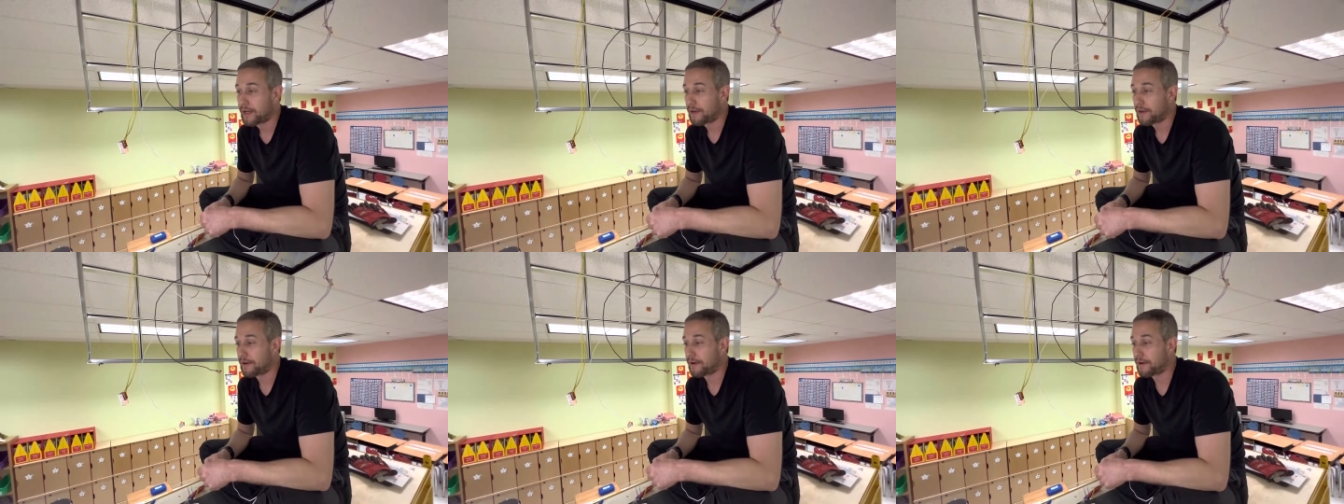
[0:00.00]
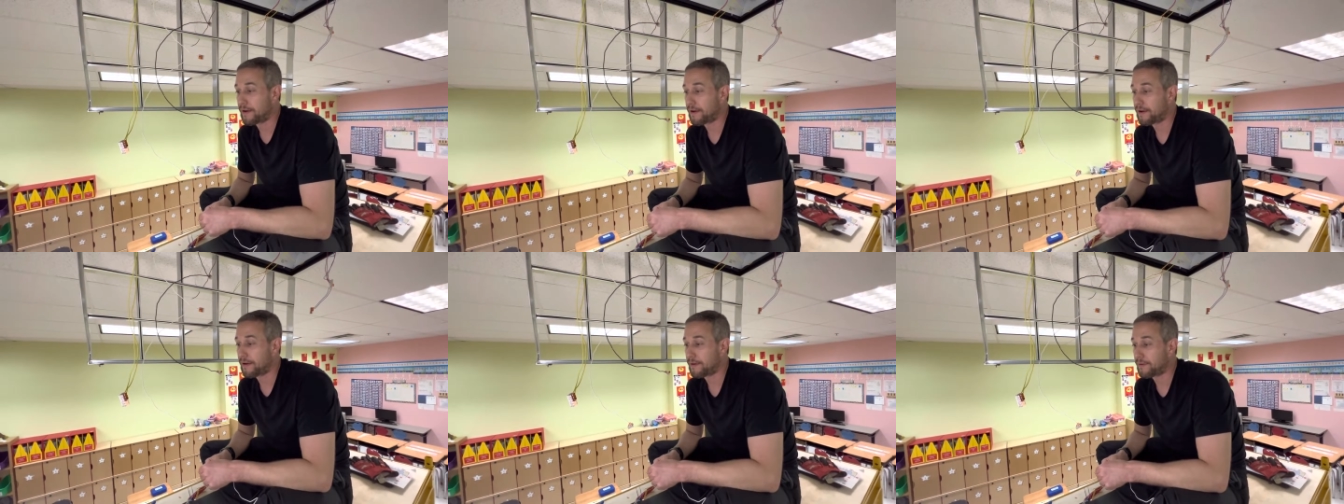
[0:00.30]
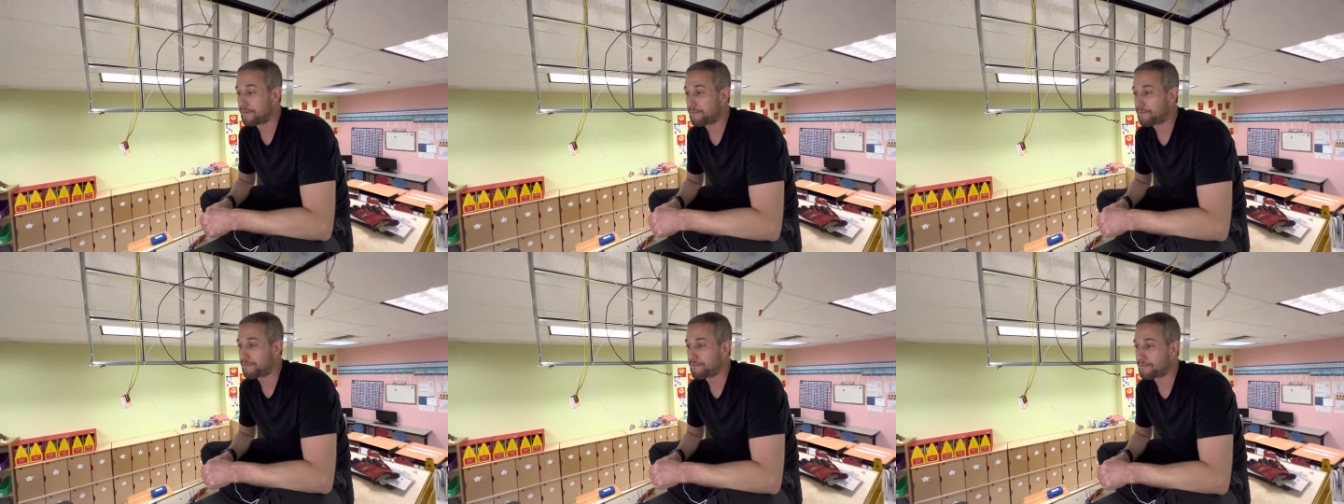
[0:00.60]

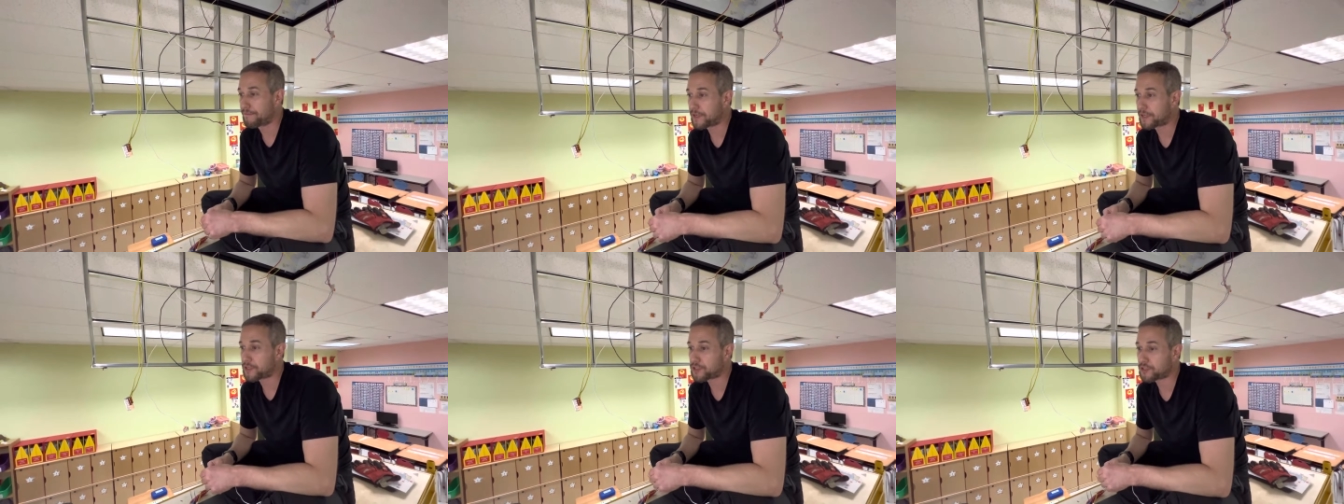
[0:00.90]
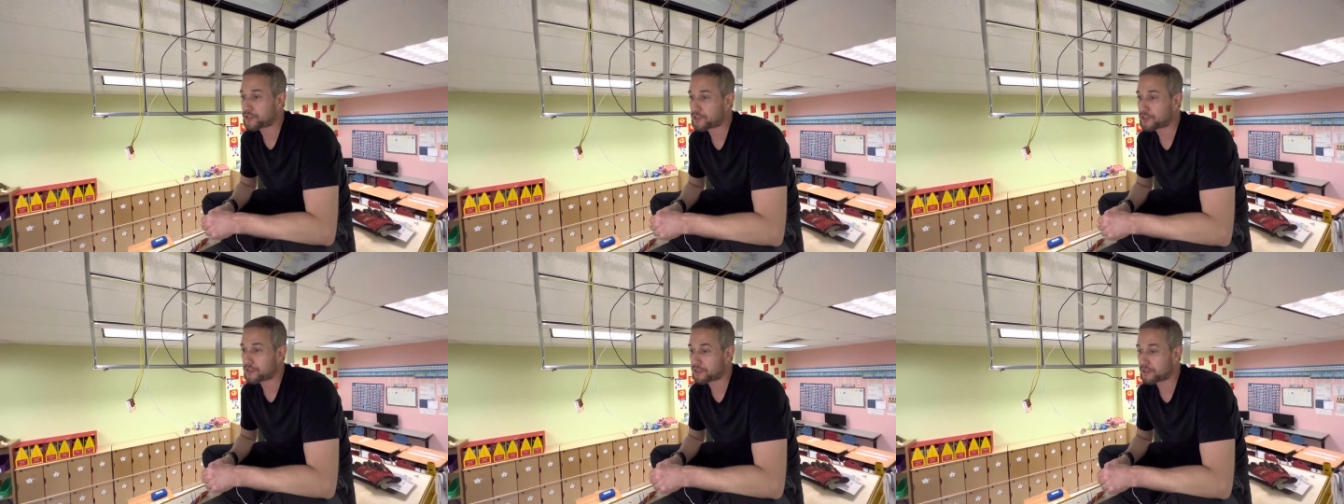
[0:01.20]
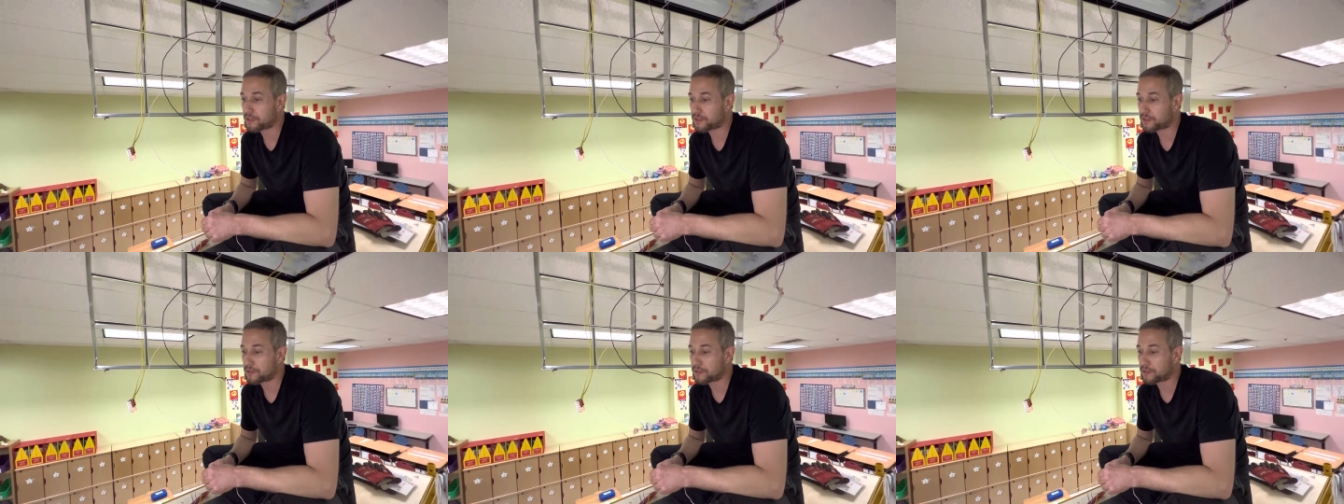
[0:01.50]
uh, which
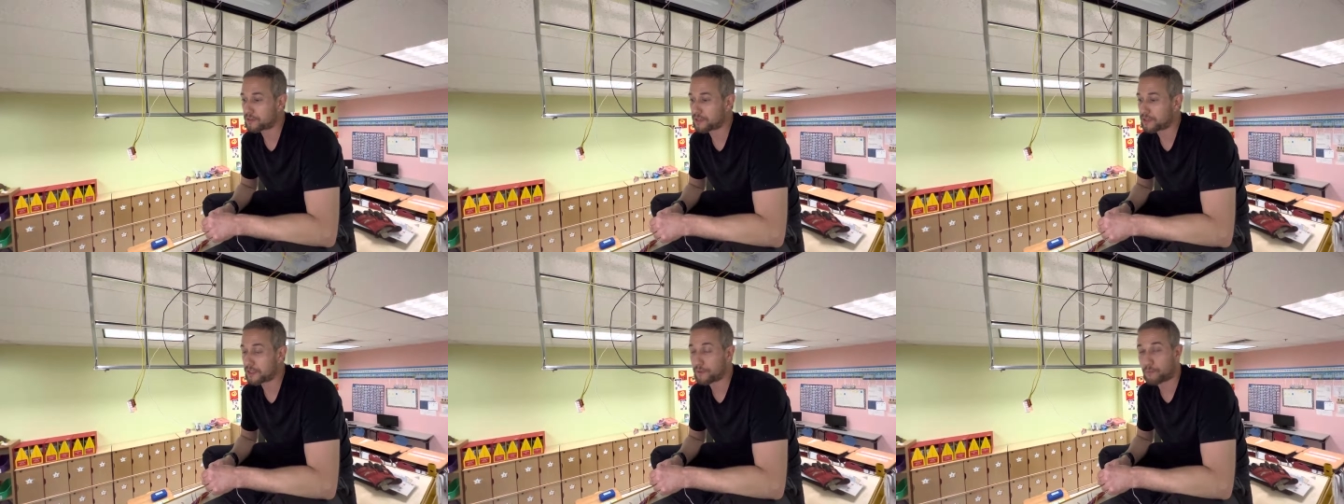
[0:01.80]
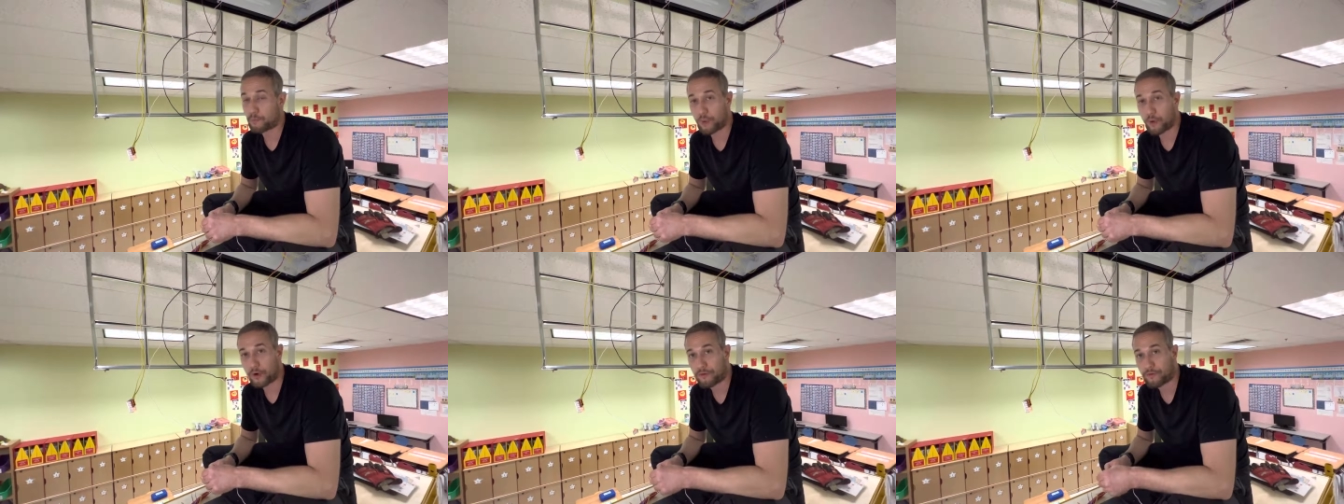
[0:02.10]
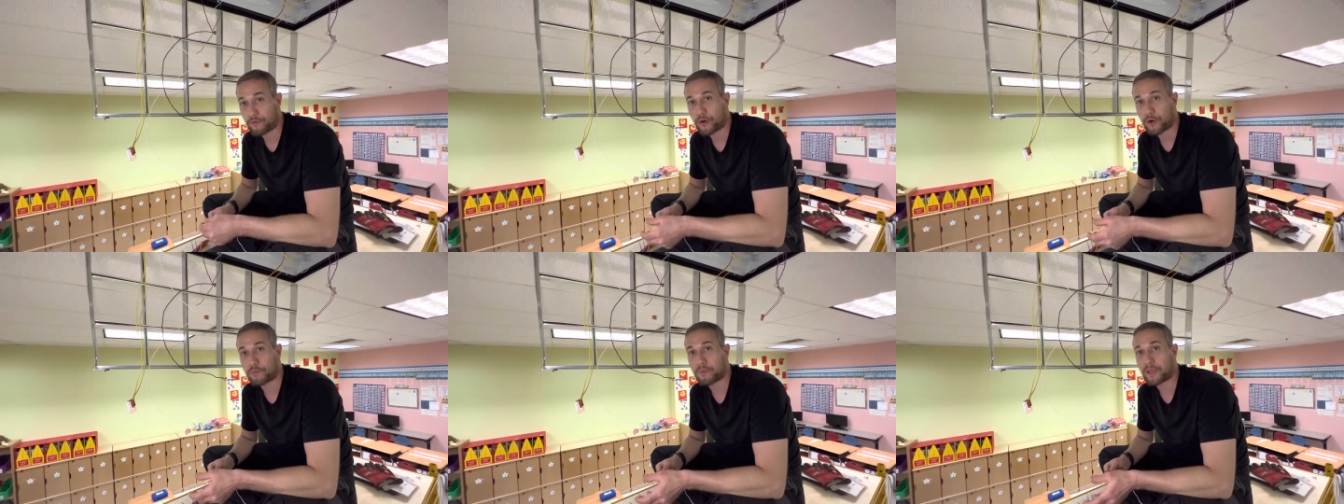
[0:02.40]
didn't
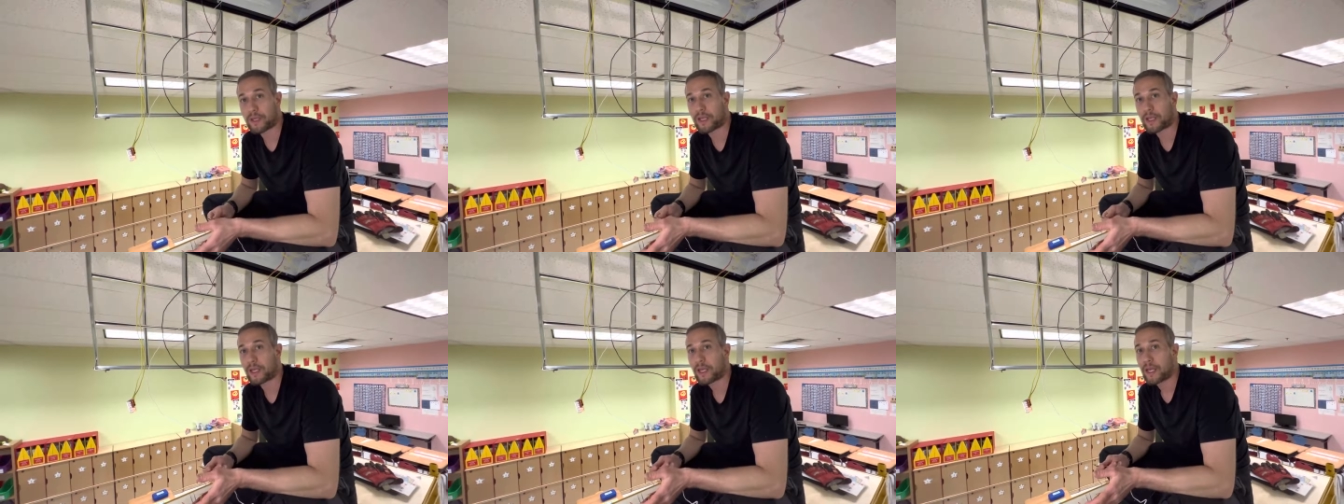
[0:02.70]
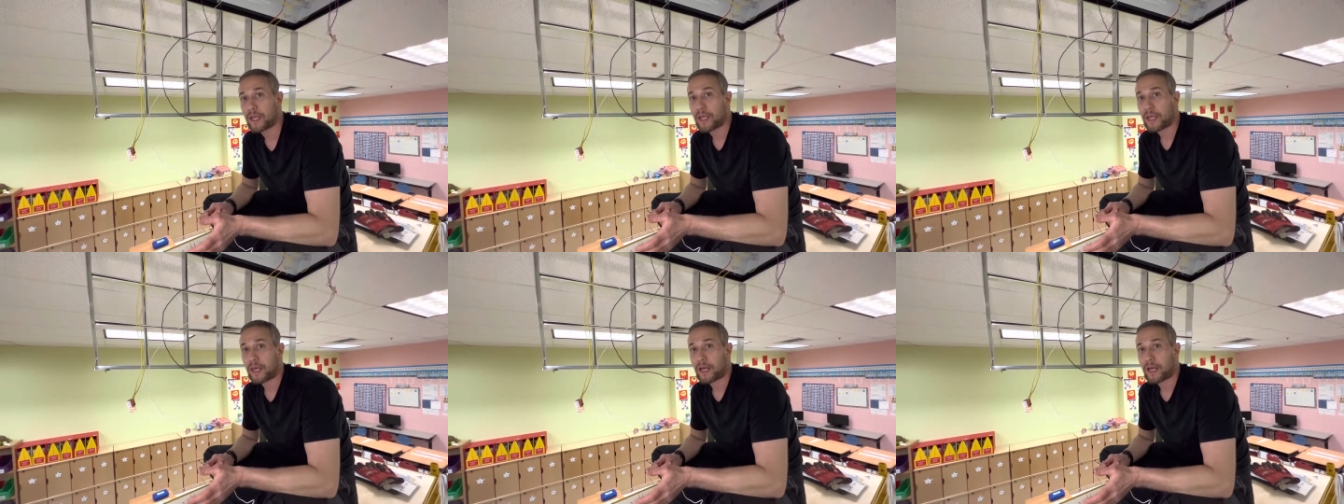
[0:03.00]
work for me.